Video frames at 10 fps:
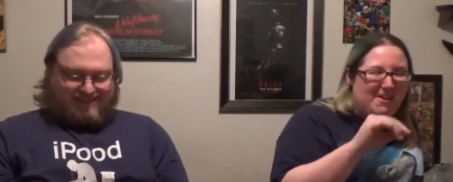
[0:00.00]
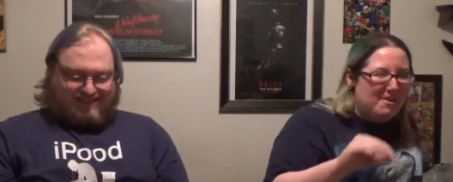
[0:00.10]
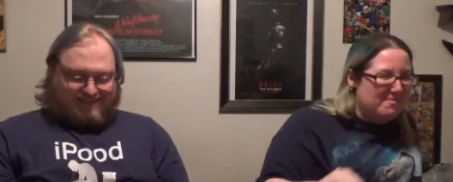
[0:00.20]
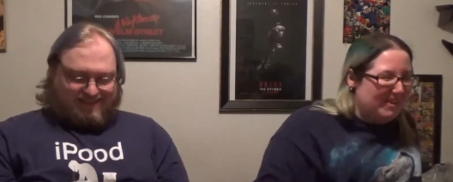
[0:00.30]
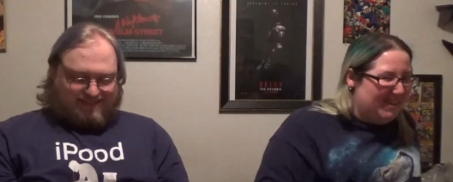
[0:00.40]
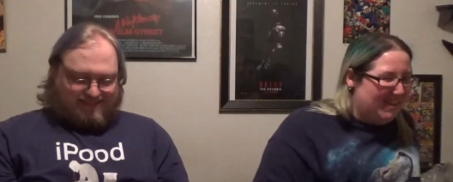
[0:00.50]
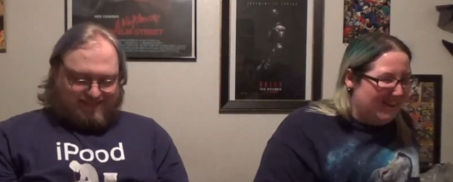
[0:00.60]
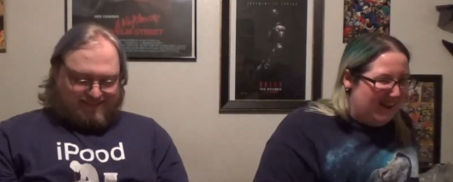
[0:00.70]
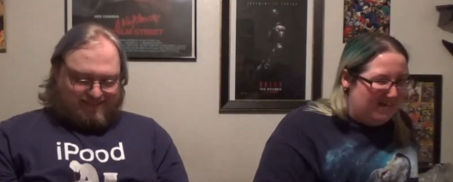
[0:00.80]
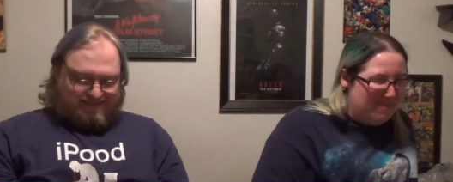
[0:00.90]
Speaker 1: Oh, my
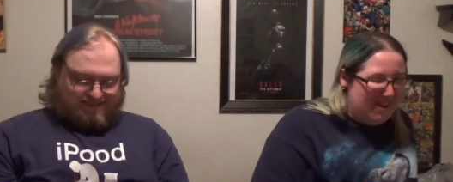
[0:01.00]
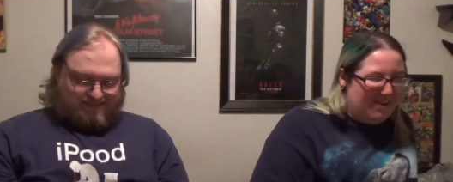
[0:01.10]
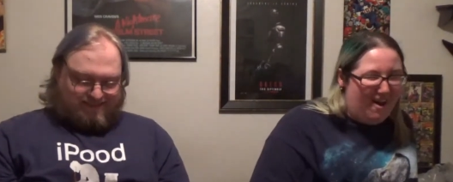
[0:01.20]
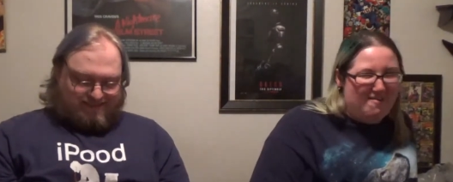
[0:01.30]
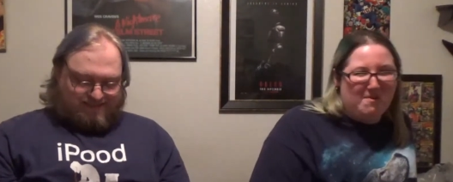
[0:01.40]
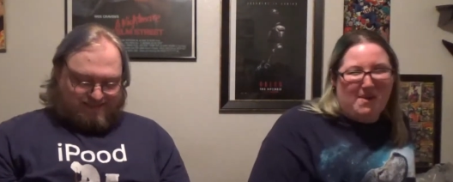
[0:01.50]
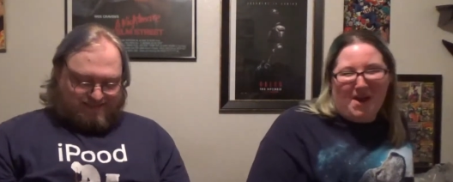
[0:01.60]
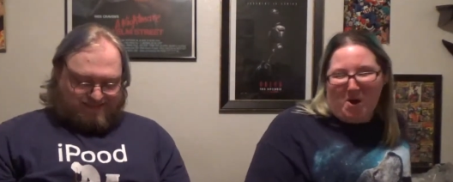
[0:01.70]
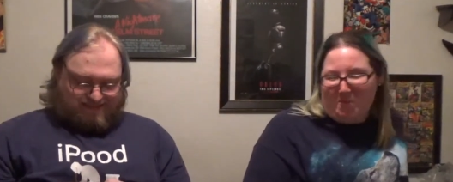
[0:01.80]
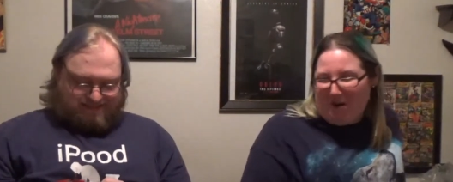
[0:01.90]
God. I made come of a
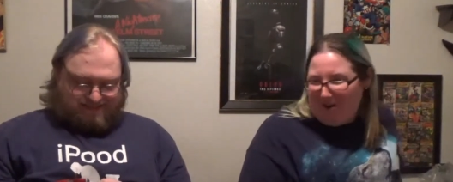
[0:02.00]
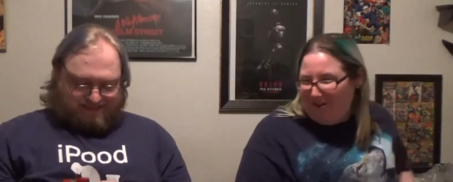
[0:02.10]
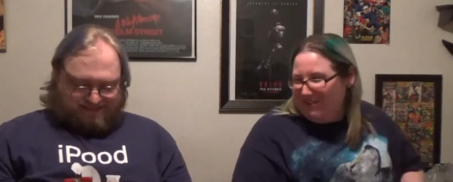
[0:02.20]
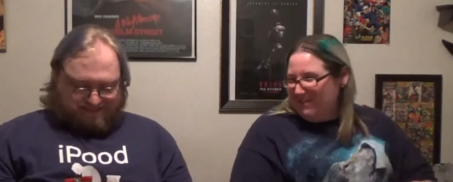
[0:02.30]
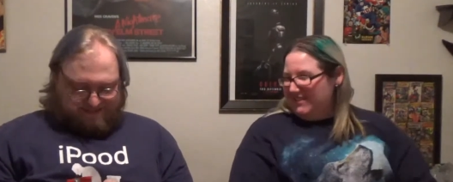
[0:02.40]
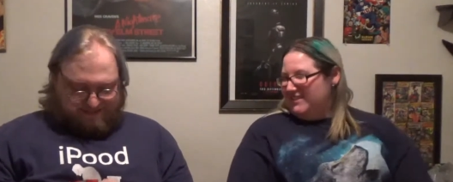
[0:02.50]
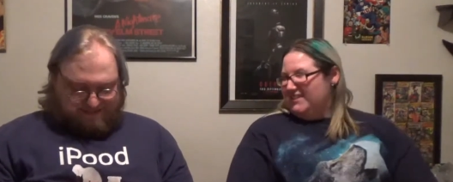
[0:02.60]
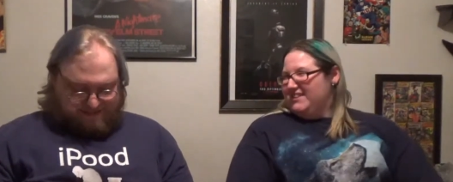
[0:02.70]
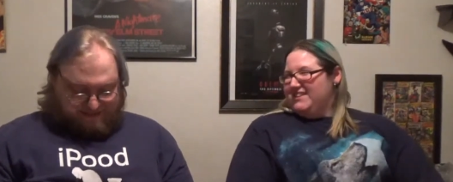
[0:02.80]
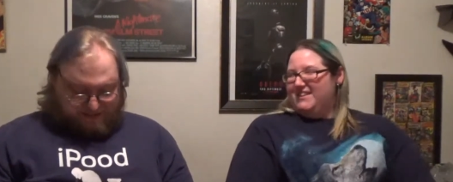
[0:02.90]
hairball.
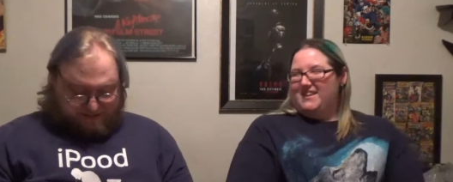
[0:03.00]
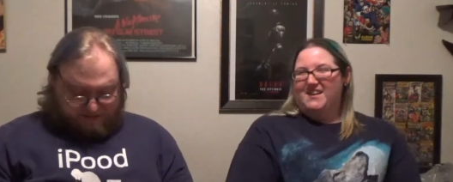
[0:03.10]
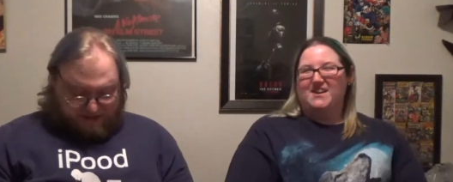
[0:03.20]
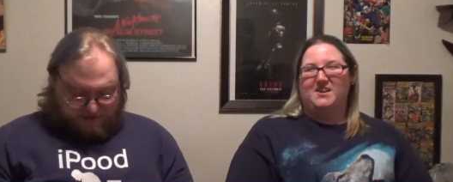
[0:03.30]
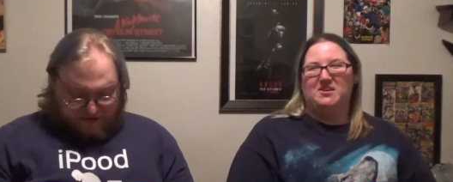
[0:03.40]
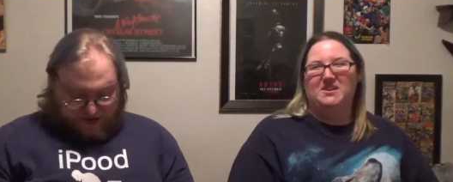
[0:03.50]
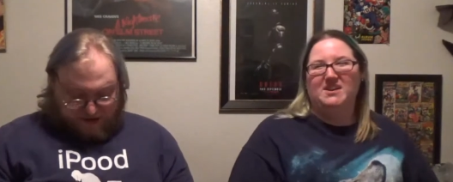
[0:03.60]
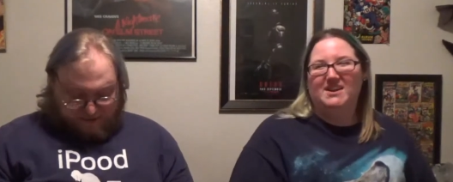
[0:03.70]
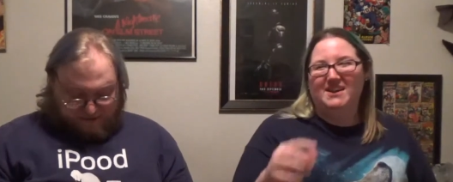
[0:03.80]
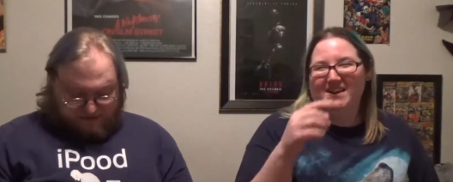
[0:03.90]
Oh, this will oh. give you
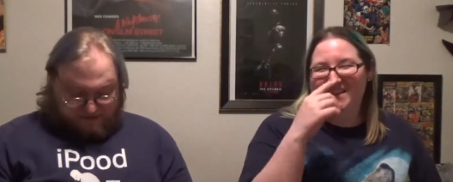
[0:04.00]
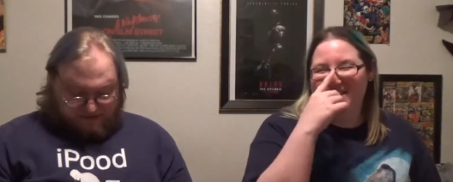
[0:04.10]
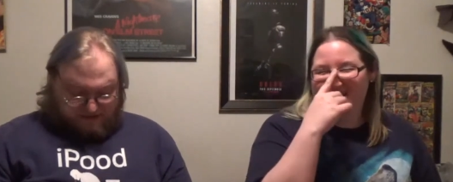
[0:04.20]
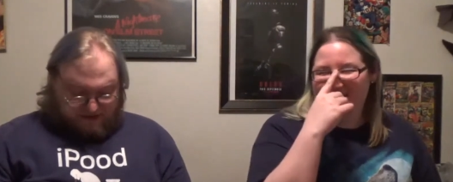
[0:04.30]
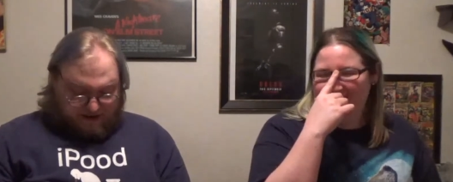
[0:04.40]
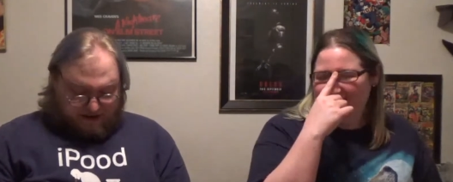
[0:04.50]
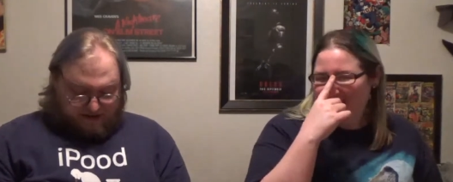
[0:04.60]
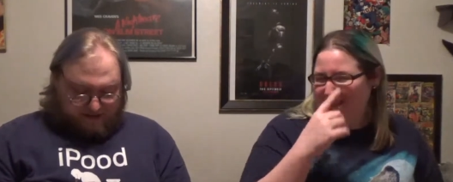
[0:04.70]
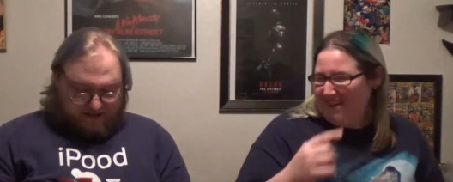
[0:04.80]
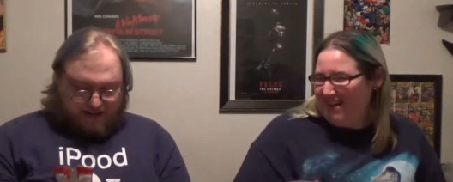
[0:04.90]
Speaker 2: hairballs.
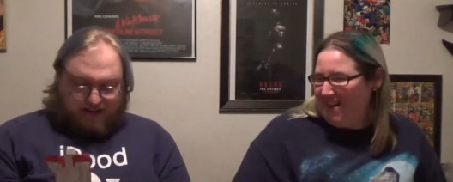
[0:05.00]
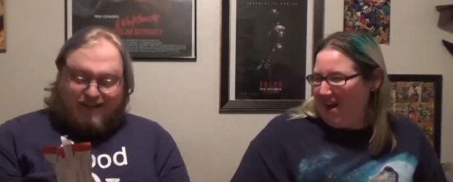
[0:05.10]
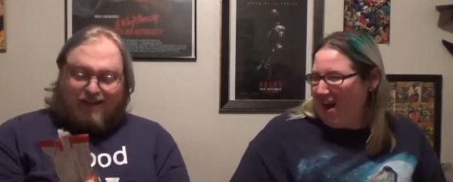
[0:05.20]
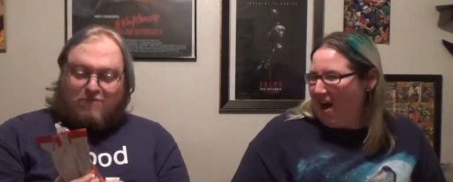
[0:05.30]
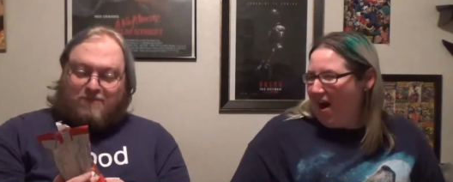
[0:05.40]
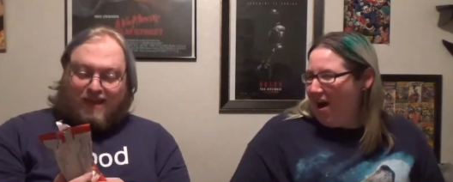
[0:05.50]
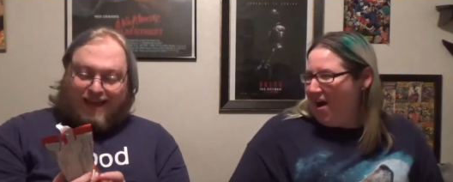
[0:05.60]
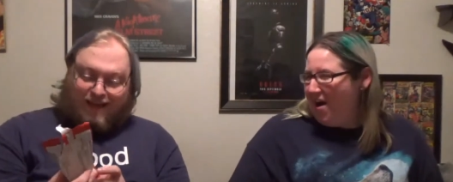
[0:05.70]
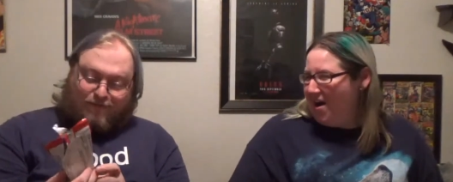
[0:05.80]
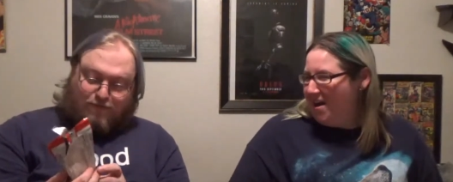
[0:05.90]
Oh, did I get
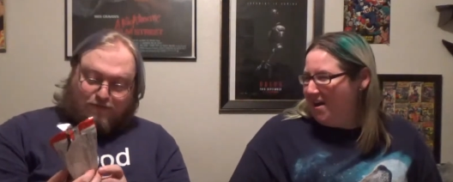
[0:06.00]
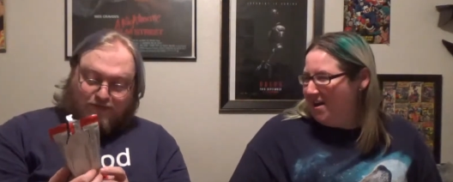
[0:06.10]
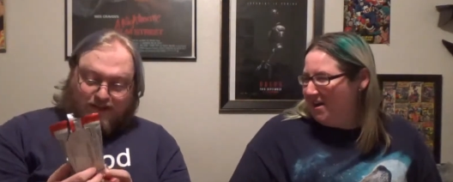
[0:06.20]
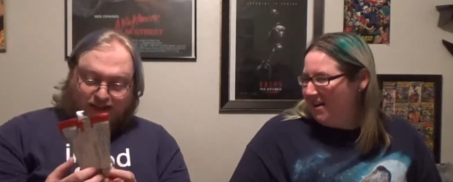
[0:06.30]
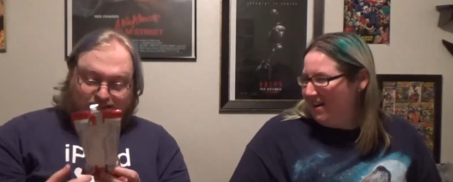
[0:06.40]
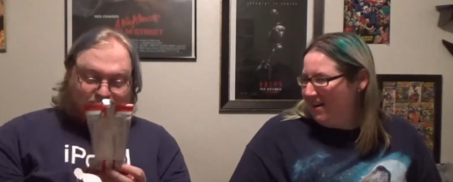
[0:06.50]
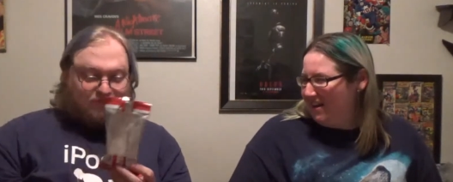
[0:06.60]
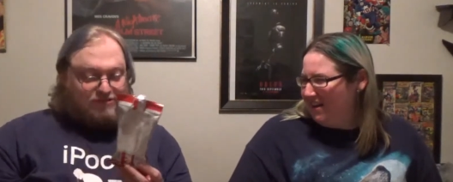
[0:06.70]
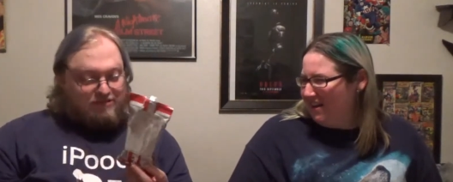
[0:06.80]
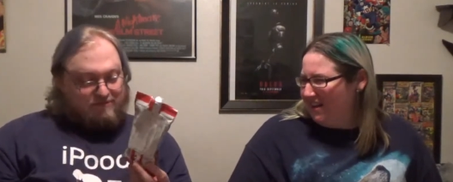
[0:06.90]
cat food on accident
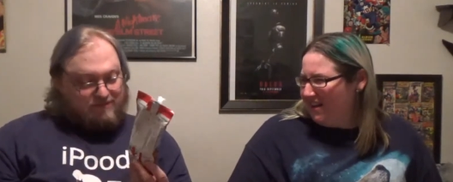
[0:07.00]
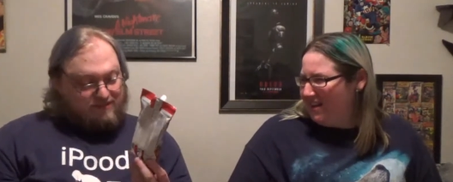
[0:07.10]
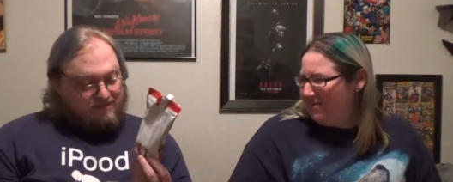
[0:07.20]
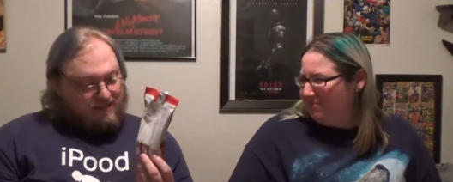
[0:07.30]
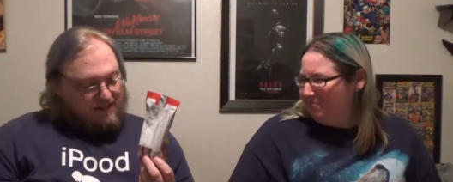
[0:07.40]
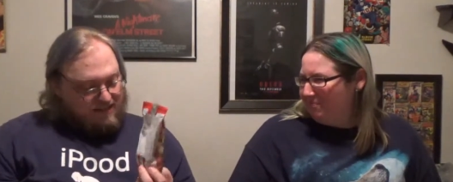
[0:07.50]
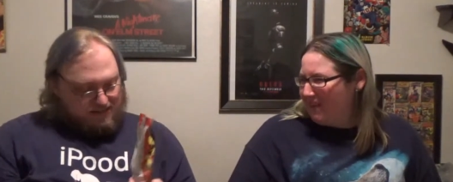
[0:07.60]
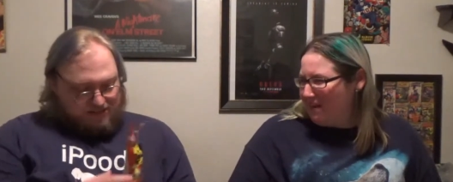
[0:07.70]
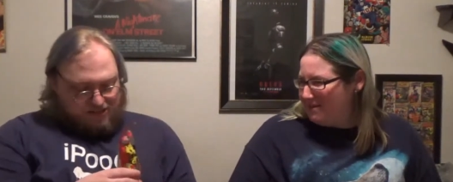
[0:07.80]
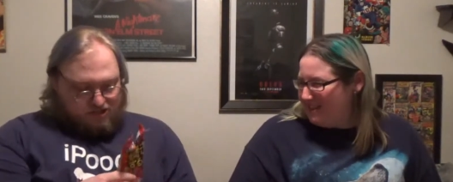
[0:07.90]
or something?
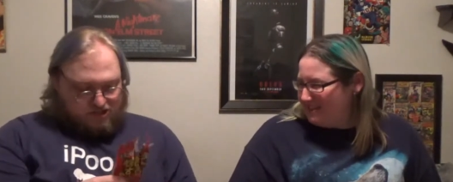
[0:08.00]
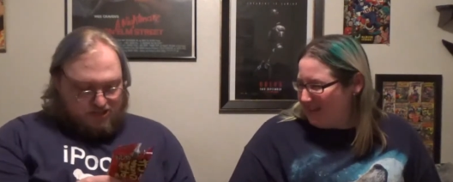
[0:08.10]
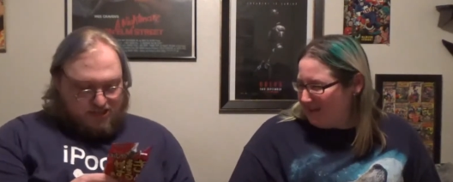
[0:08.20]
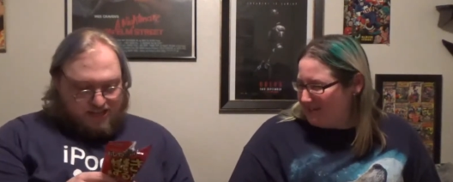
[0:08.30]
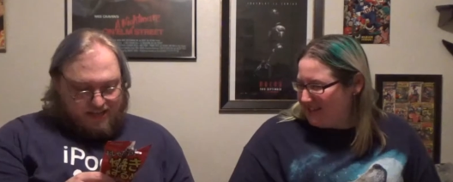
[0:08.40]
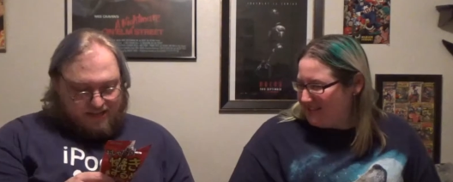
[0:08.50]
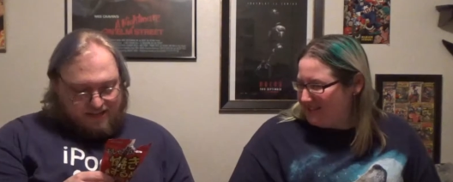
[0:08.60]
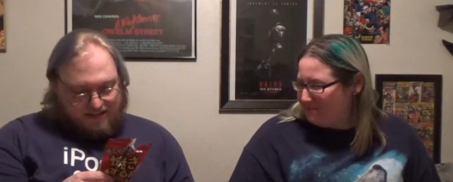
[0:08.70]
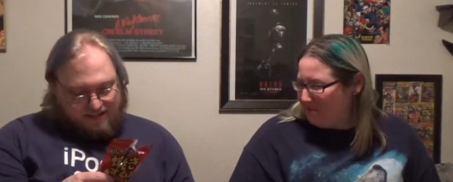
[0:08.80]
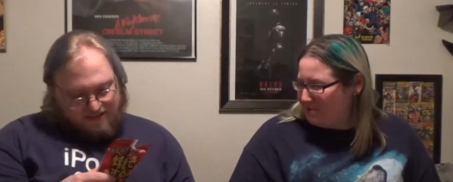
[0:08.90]
Speaker 1: Oh, oh, shit! oh, is that
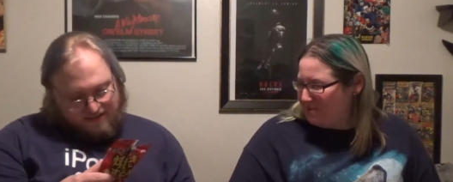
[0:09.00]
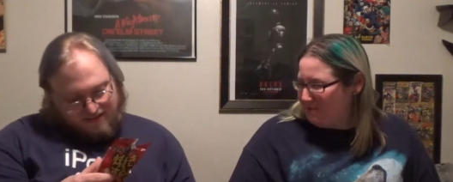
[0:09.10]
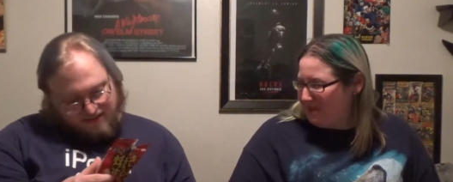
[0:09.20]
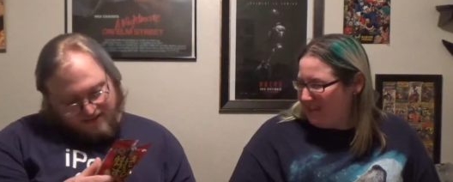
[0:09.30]
supposed to be